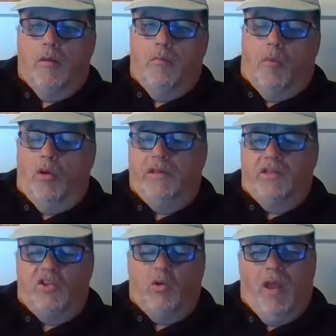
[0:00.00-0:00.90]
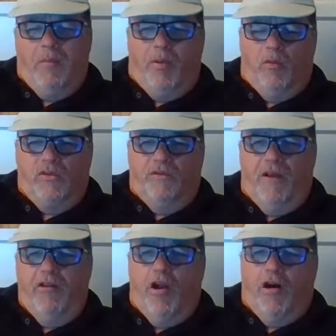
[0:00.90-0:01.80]
Mike, the square pool's
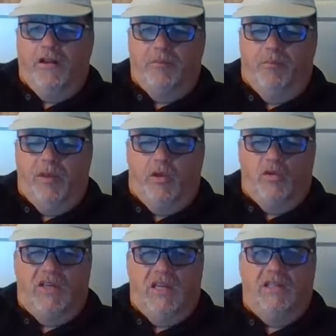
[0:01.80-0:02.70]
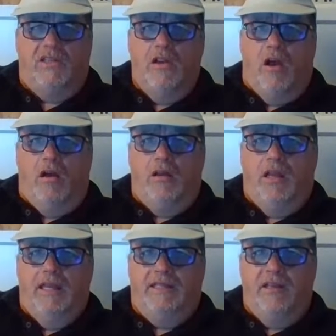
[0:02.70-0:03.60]
very odd because it's not
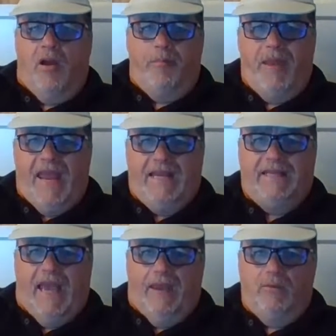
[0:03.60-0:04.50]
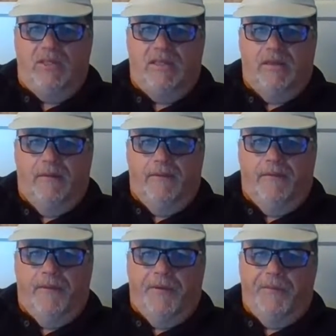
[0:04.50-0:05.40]
pegged out,
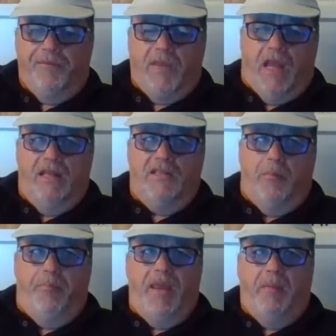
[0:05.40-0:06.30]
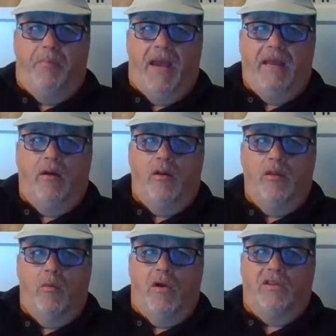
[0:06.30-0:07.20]
and there's a big bank on
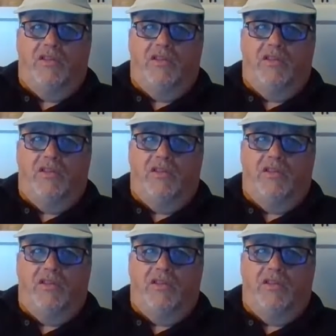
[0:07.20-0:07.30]
the one